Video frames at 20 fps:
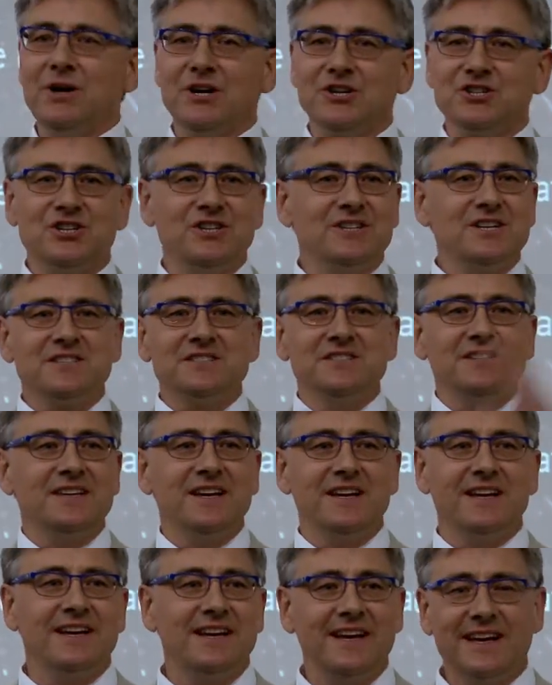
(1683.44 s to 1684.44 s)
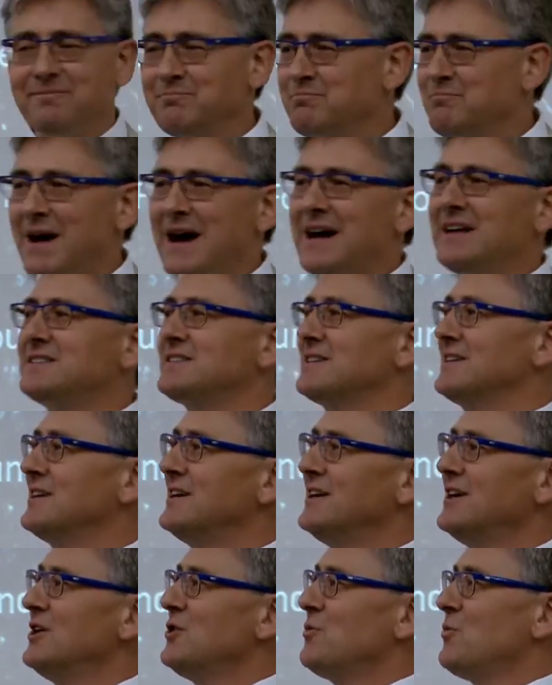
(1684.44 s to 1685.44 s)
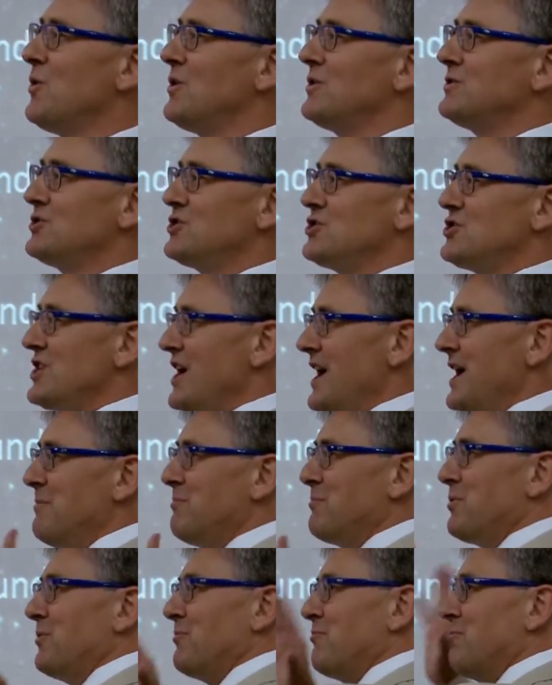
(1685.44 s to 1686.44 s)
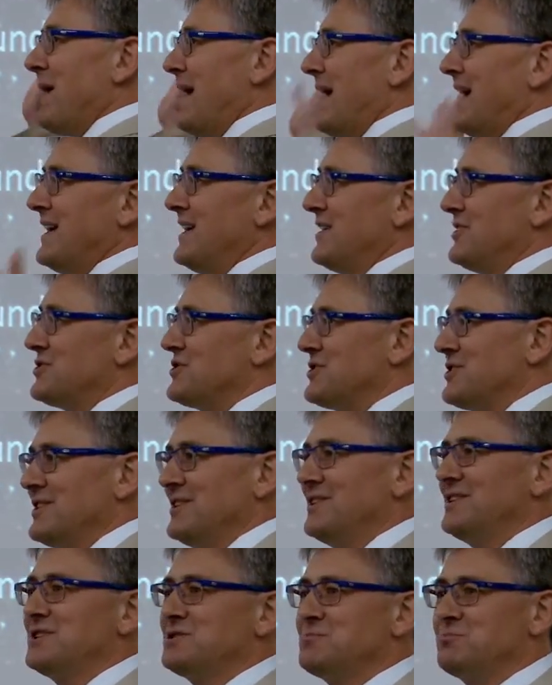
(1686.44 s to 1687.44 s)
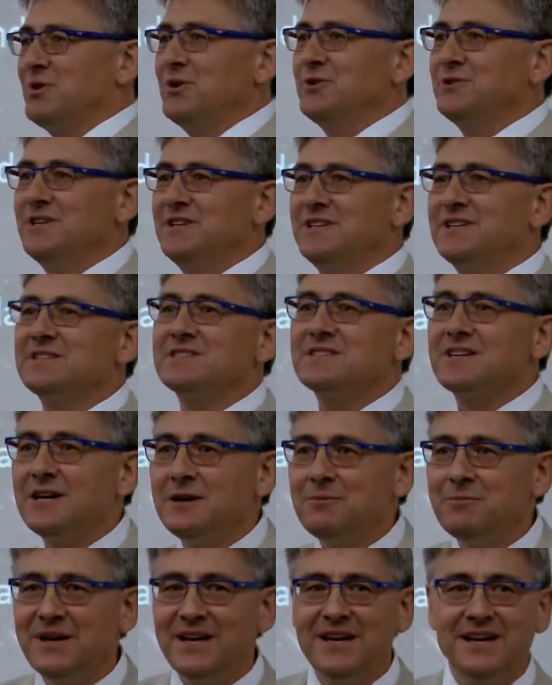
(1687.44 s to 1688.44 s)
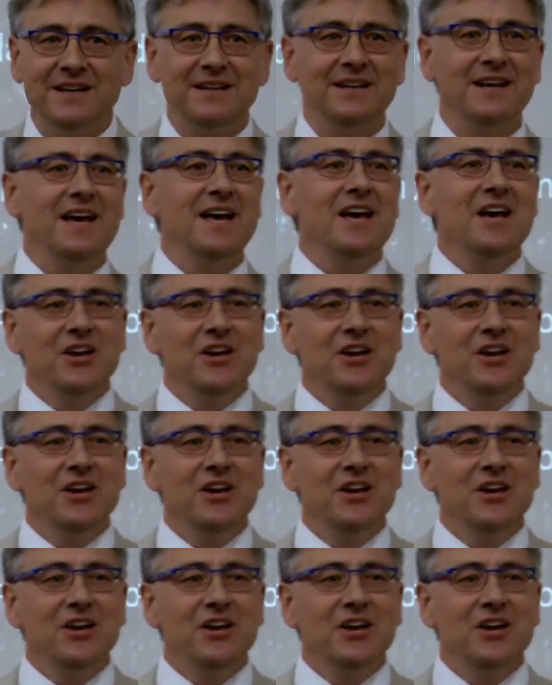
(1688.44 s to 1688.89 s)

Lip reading: mush. It doesn't matter what shape or package that this protein is coming in.